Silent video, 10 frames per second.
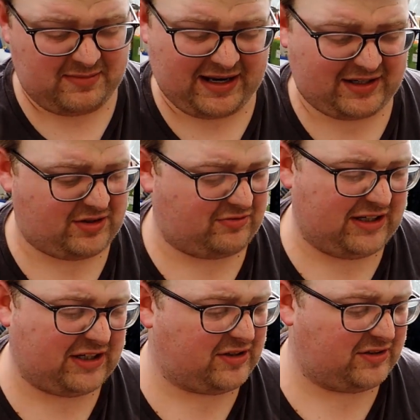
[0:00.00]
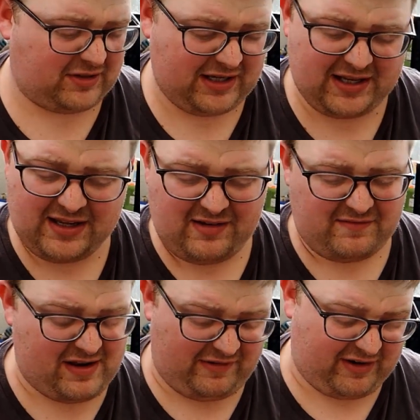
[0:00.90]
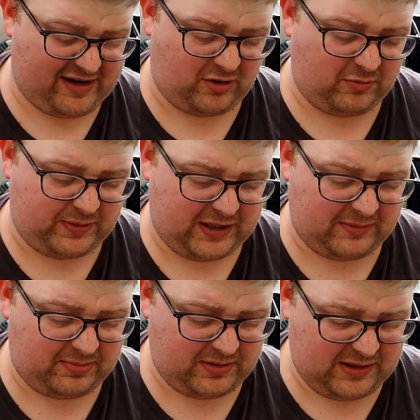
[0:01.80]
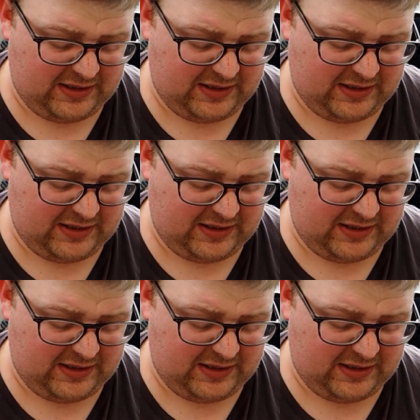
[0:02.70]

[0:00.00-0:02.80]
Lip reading: The mags are really good on it, never had it open up,